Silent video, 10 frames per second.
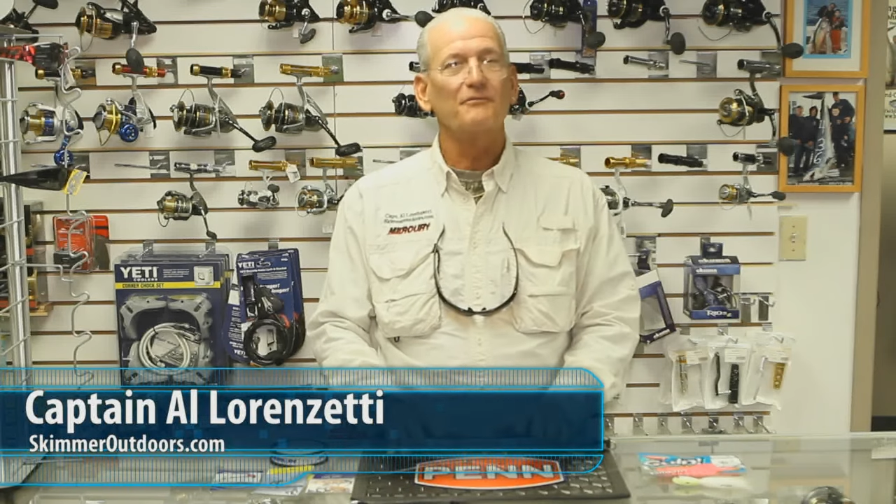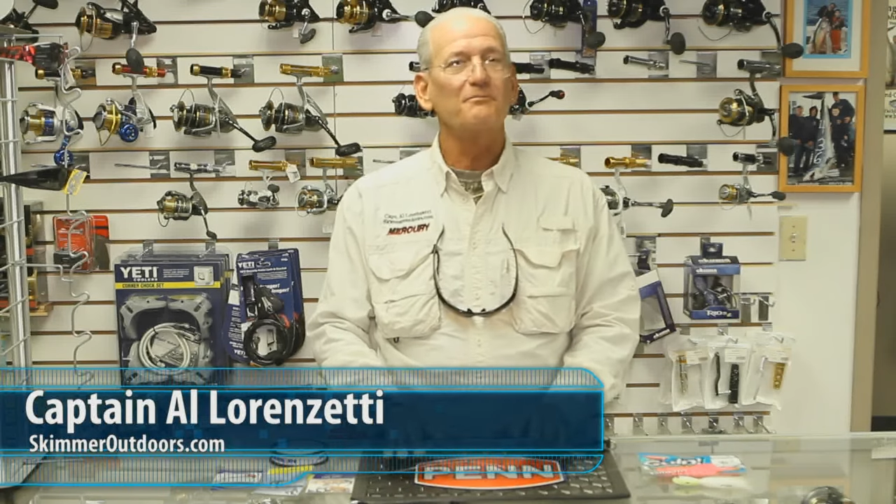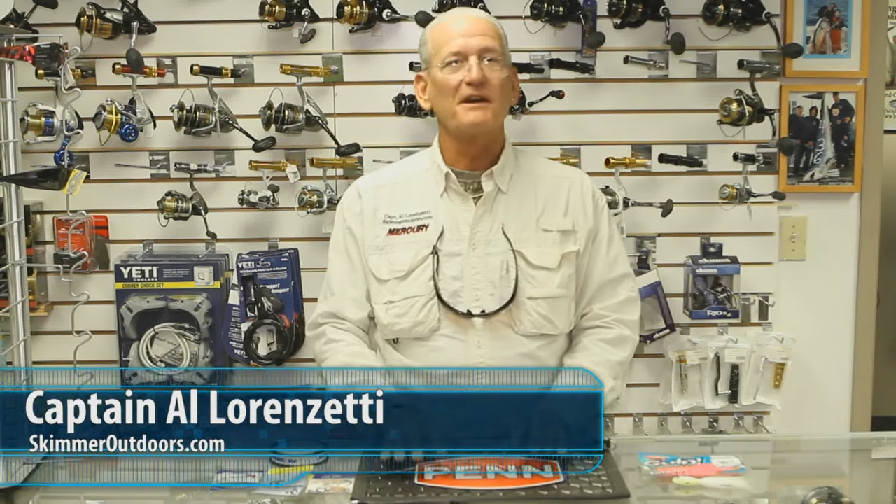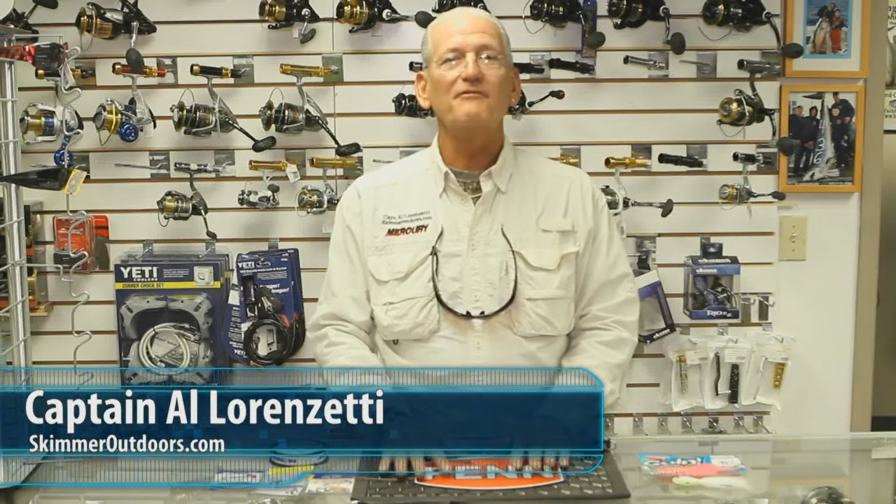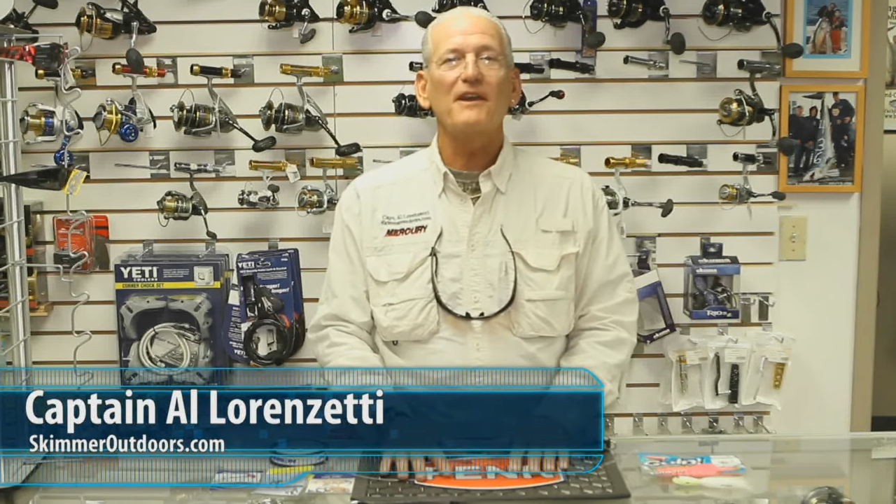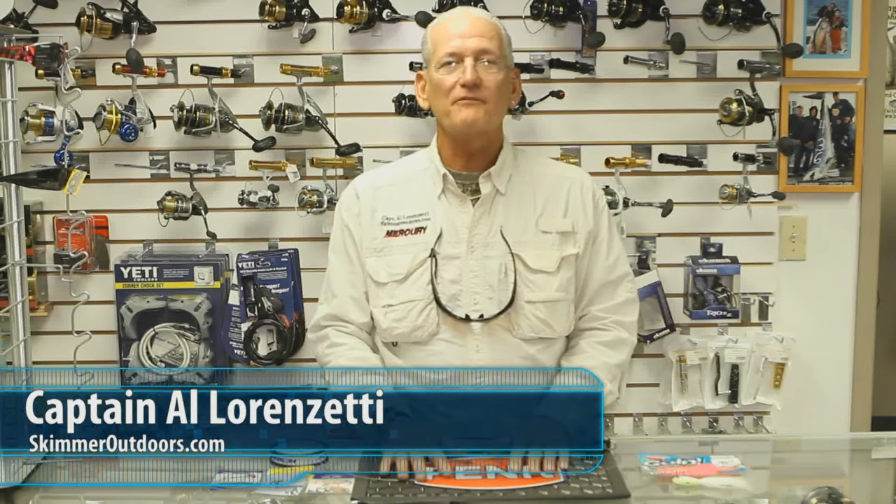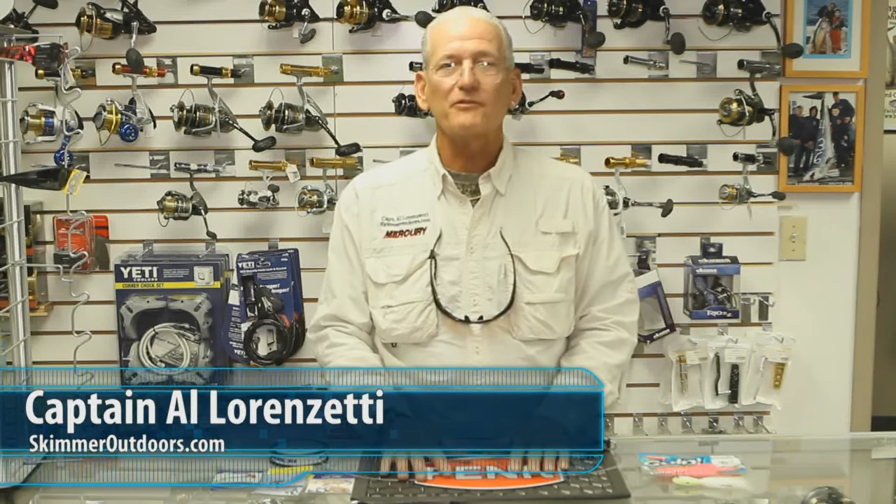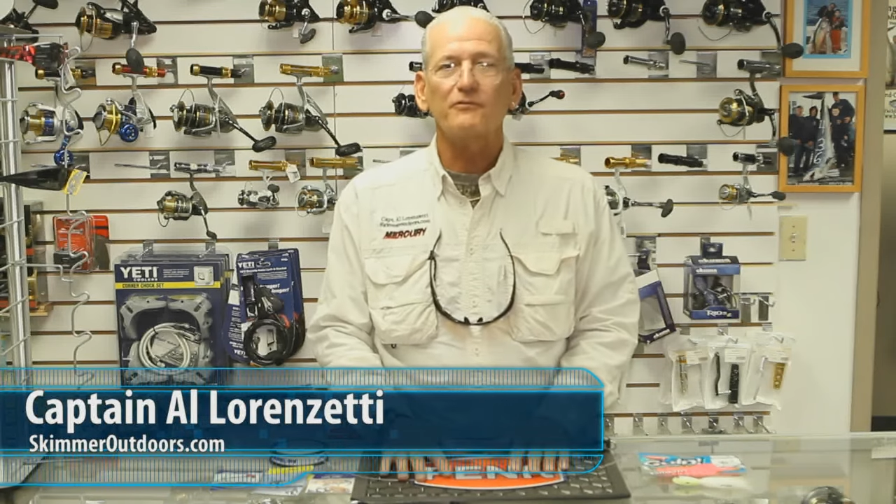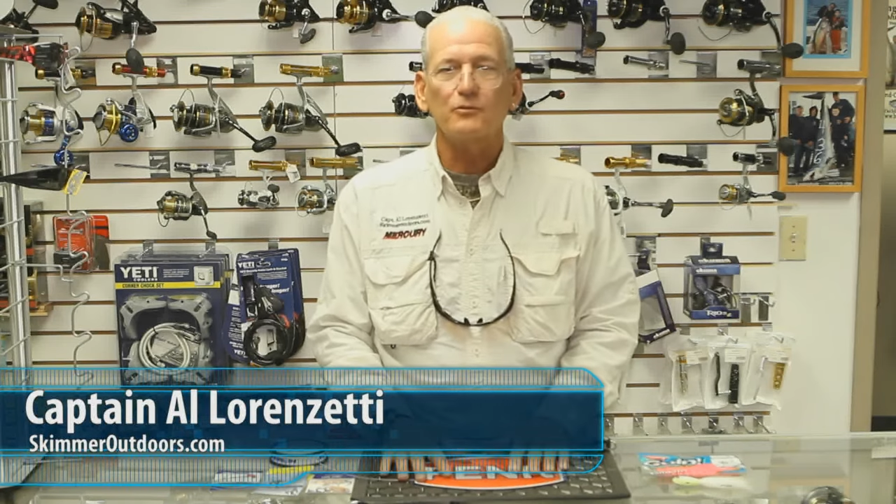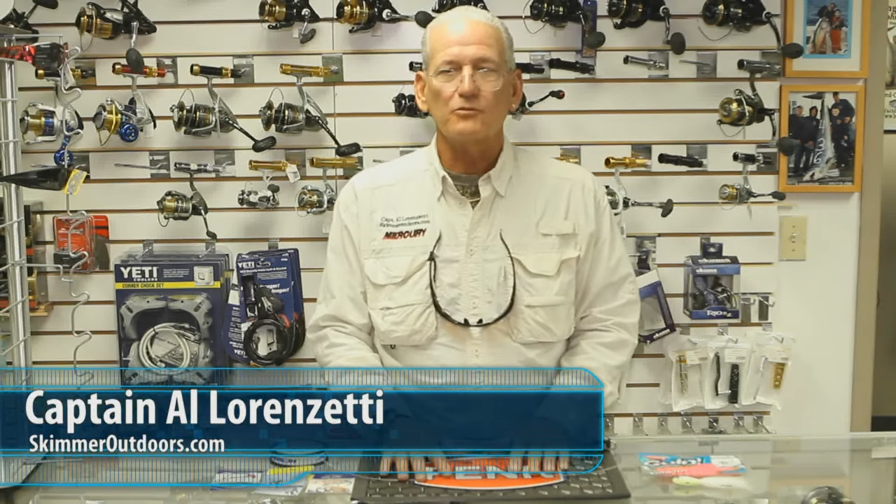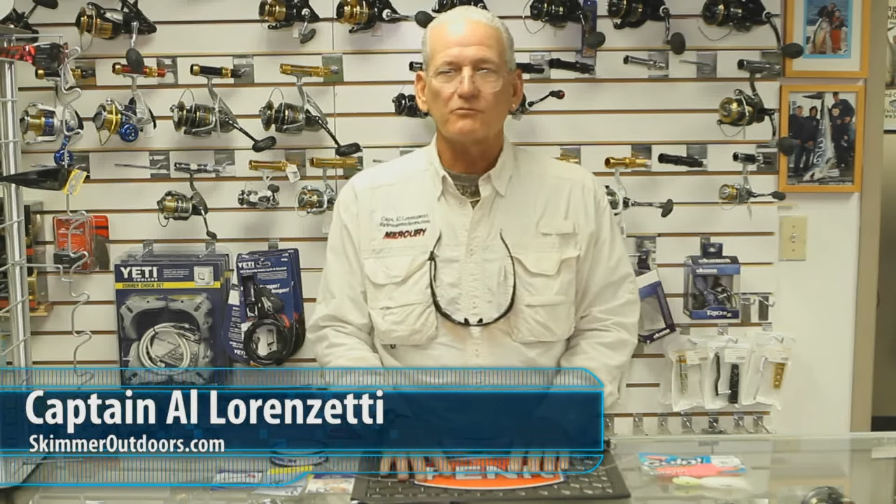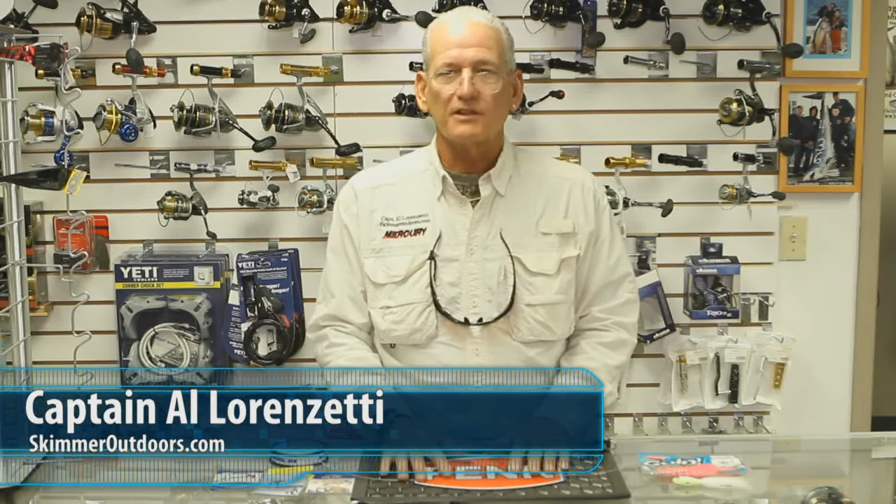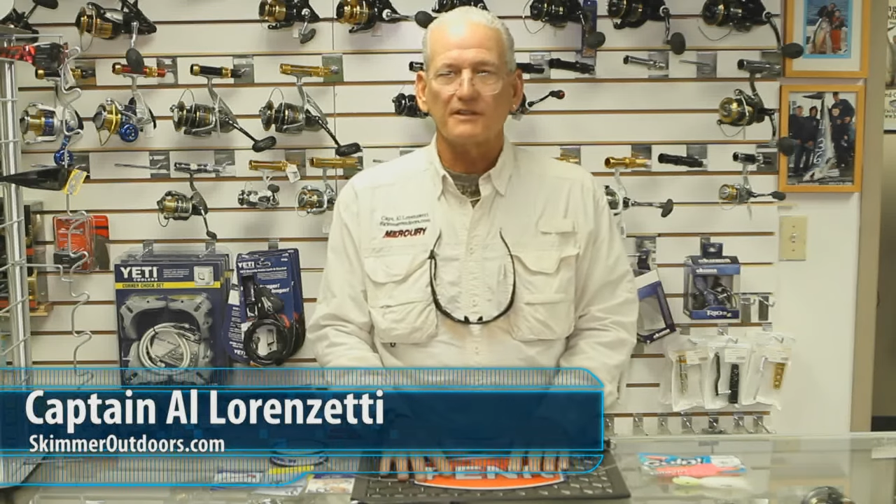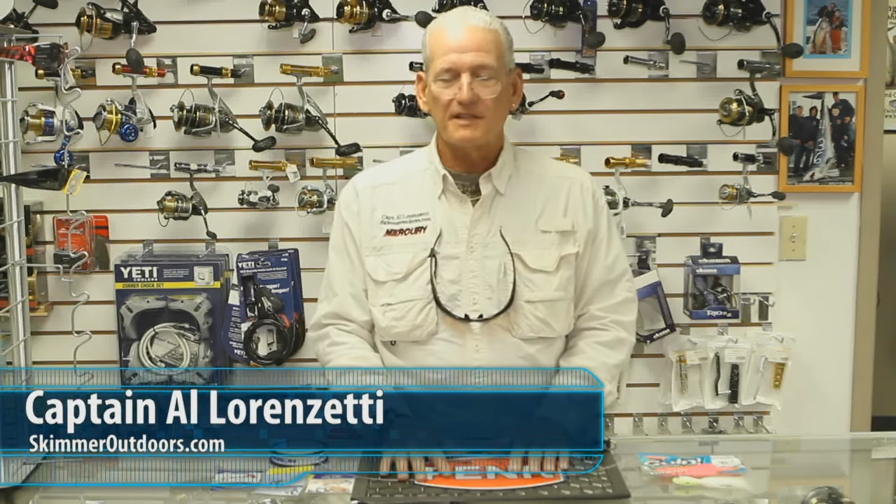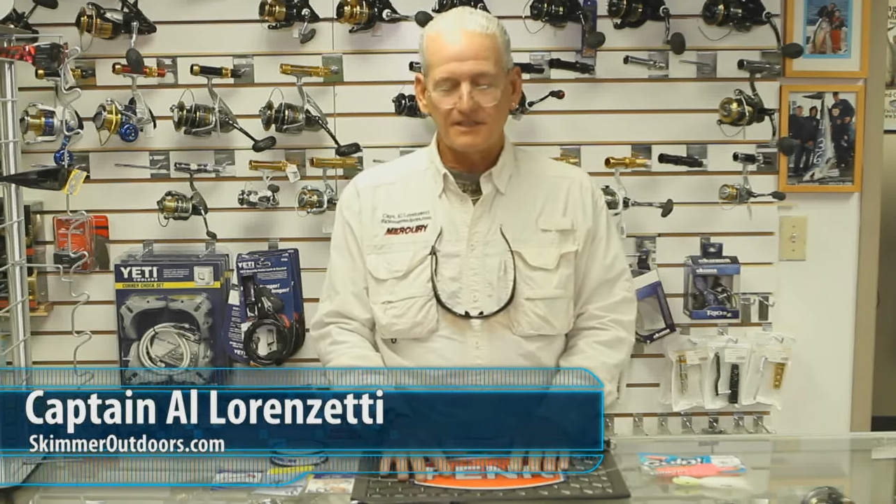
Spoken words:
my favorite fluke rig.